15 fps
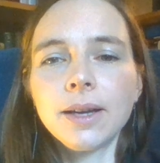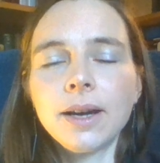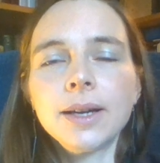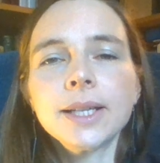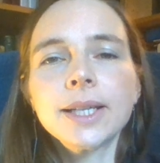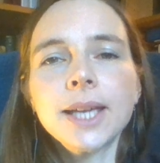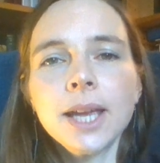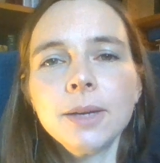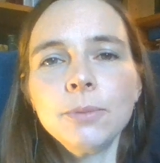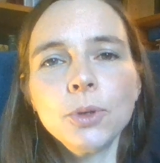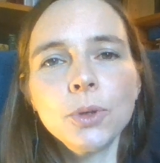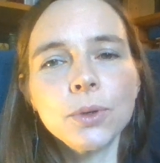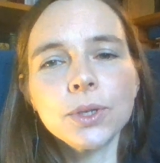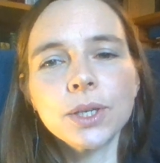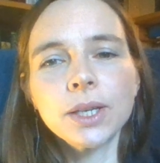"I came
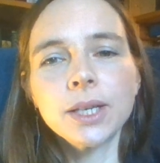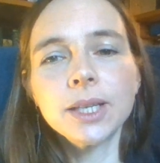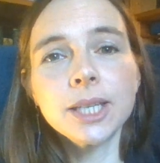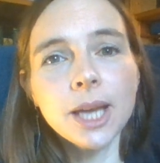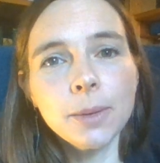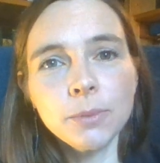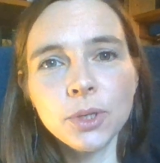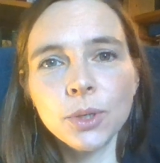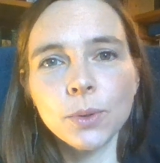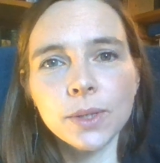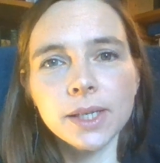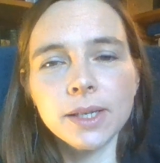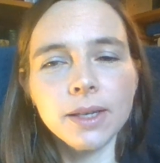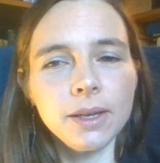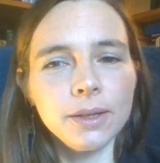not
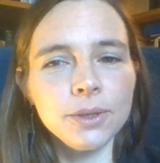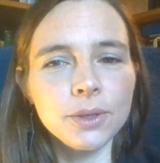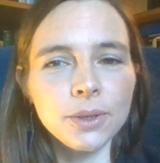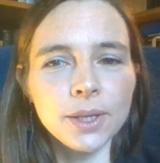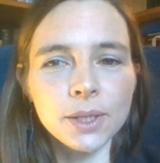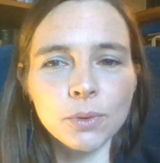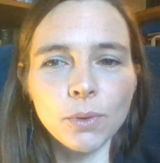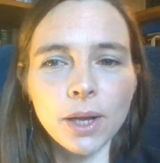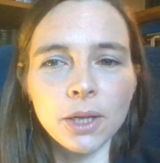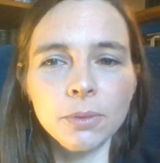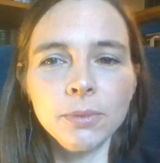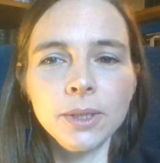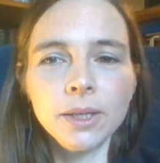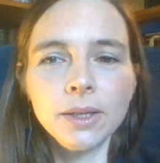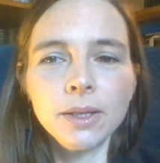contemptuously into this
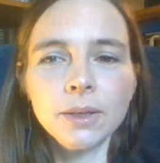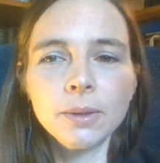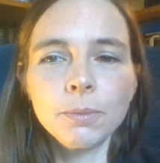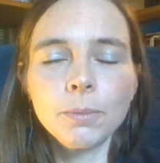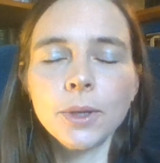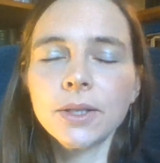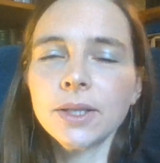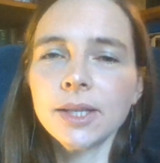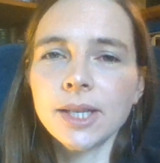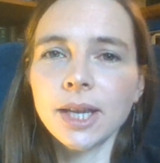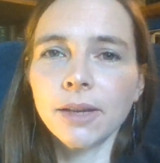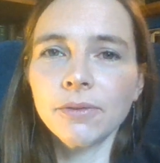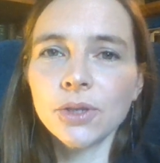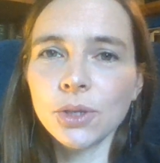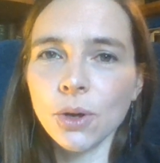realm, but to
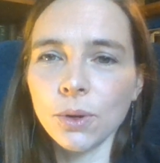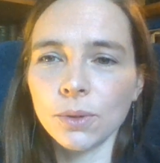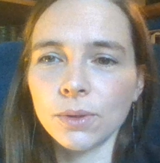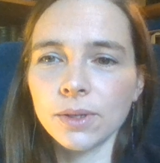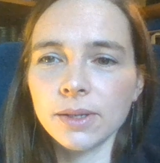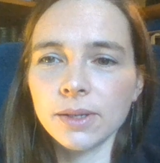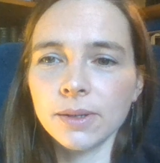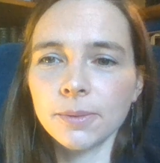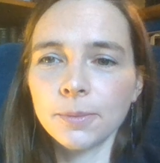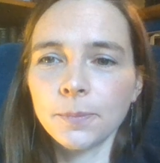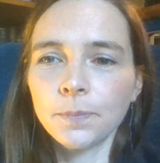save souls.